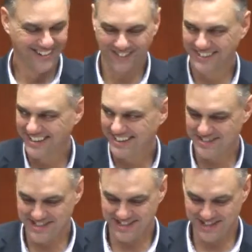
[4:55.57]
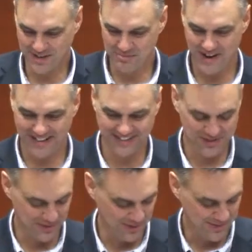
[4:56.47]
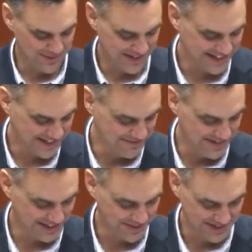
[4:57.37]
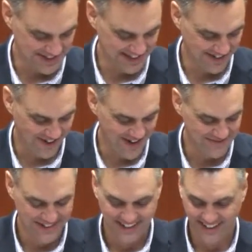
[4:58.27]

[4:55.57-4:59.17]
Hopefully that gives us a little practice where we maybe get some mixed ones later on.